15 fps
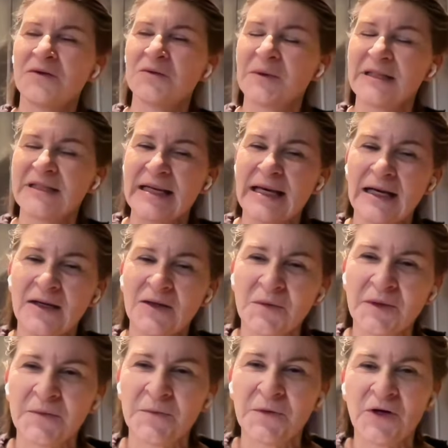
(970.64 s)
we Not, tell
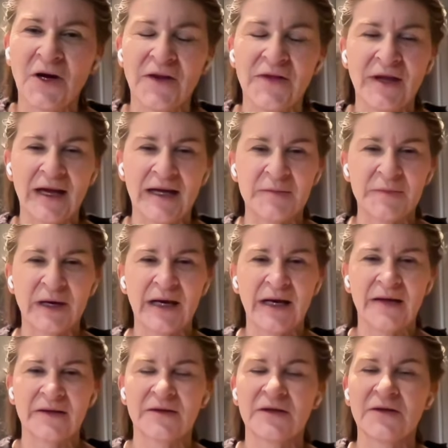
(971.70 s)
when we're on that
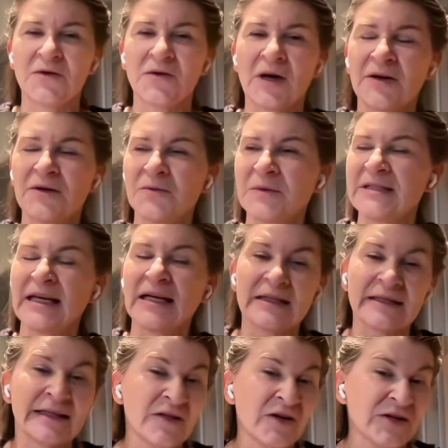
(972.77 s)
path you know how do we tell
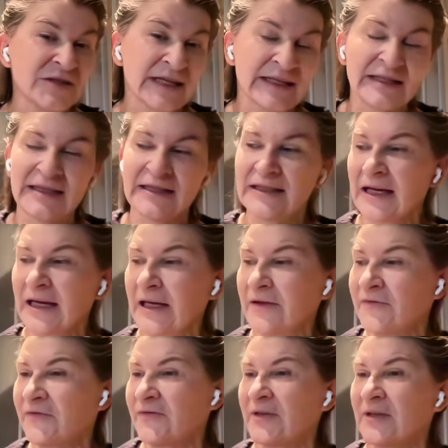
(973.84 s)
in our daily
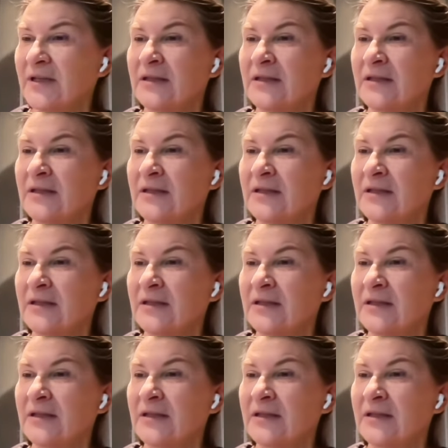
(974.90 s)
life